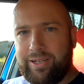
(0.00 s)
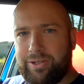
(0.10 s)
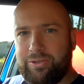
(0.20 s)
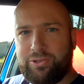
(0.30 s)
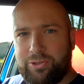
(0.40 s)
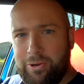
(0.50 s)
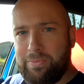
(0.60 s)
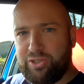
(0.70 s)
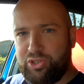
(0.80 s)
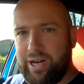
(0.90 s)
It's got so
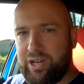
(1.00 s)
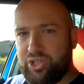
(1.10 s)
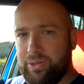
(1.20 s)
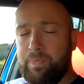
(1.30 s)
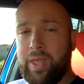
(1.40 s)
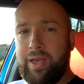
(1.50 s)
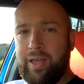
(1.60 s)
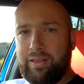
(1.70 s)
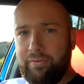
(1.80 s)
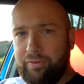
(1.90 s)
much traction.
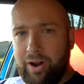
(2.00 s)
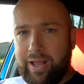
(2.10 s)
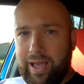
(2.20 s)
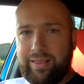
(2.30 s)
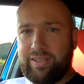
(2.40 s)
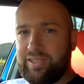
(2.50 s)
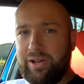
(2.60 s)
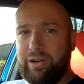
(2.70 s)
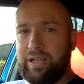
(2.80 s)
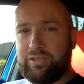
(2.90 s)
The front end, the
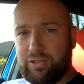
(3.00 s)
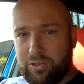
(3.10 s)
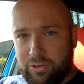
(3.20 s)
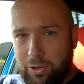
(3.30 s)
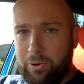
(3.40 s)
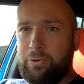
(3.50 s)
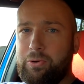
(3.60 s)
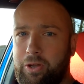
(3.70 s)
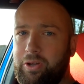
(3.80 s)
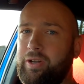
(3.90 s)
steering is so
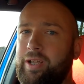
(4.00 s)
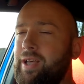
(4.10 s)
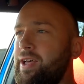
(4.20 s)
good.